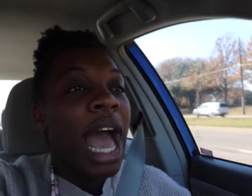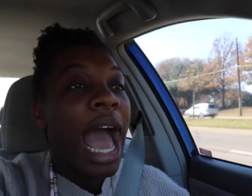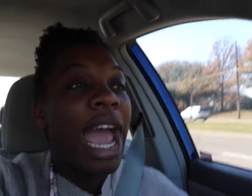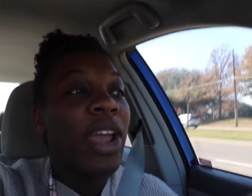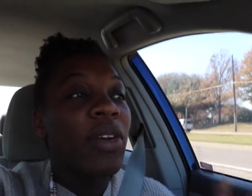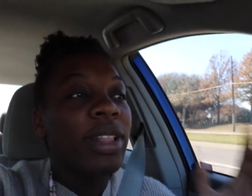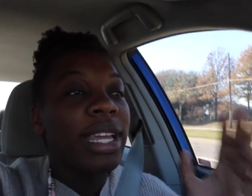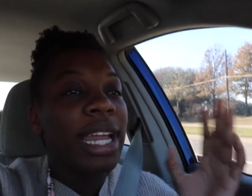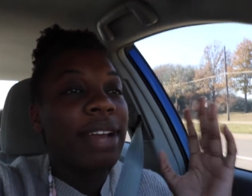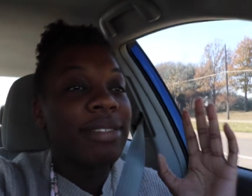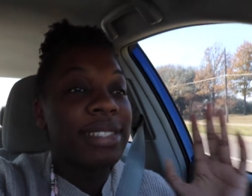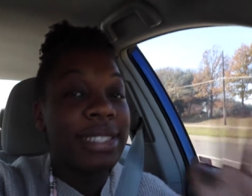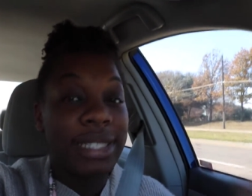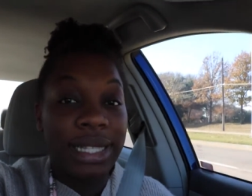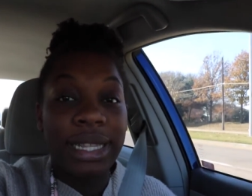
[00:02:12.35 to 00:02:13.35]
I only have,
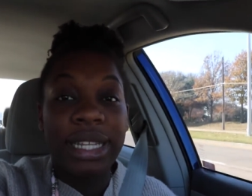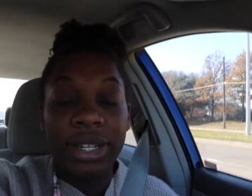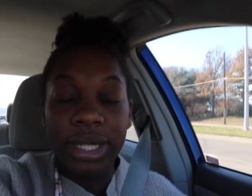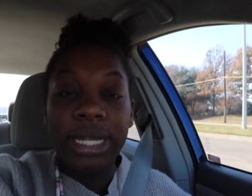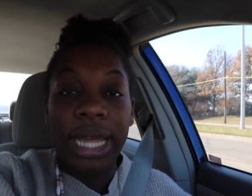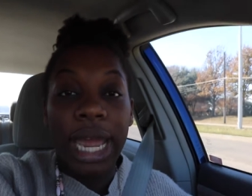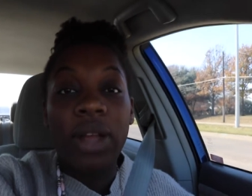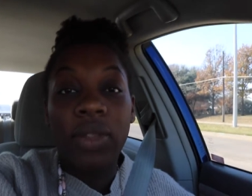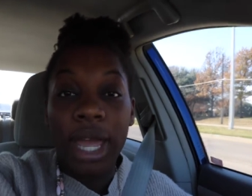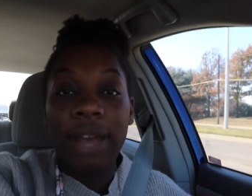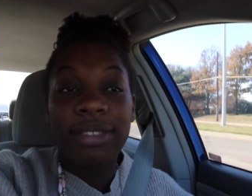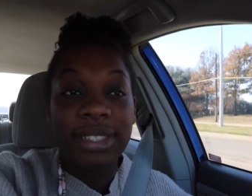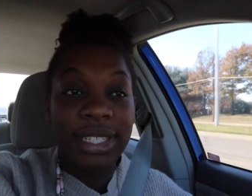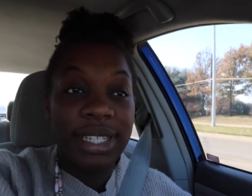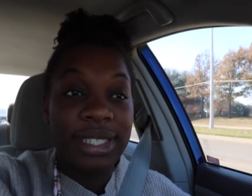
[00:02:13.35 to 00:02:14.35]
literally, I only
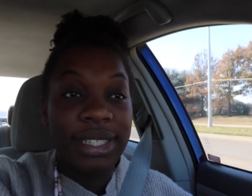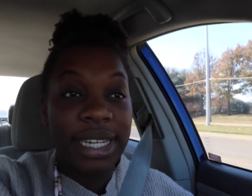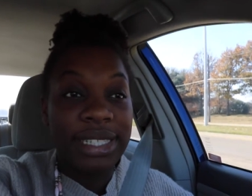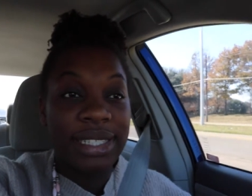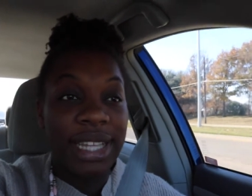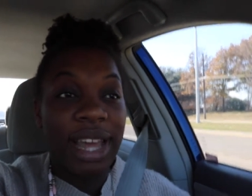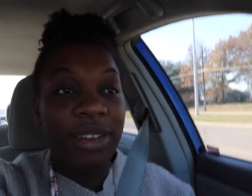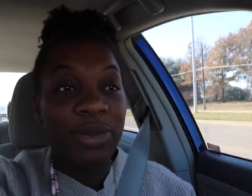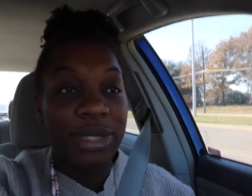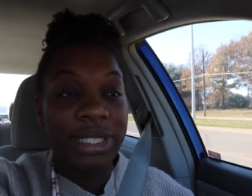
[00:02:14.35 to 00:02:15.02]
have six days left,